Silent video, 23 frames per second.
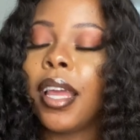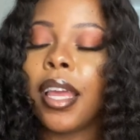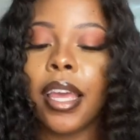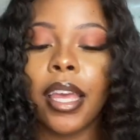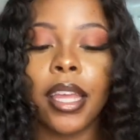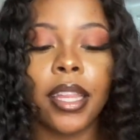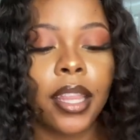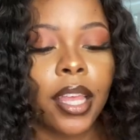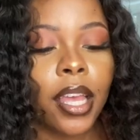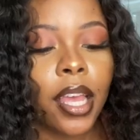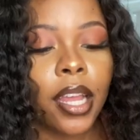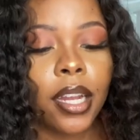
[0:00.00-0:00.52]

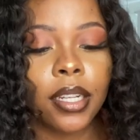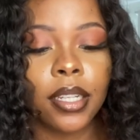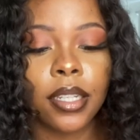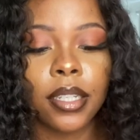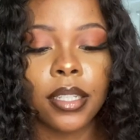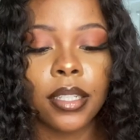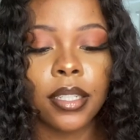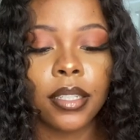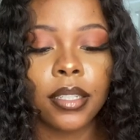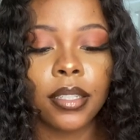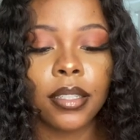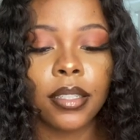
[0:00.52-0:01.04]
And
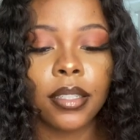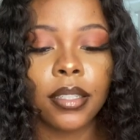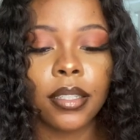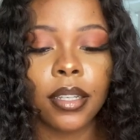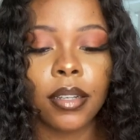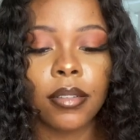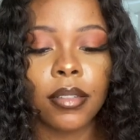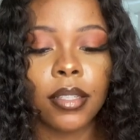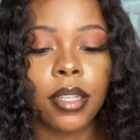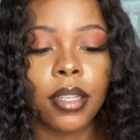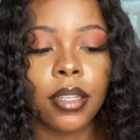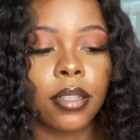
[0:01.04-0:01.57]
then
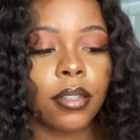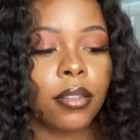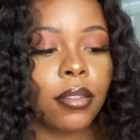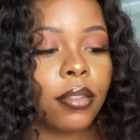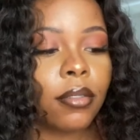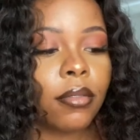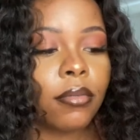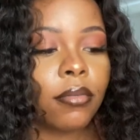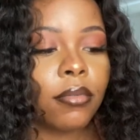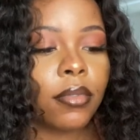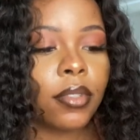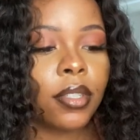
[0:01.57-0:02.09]
I was like,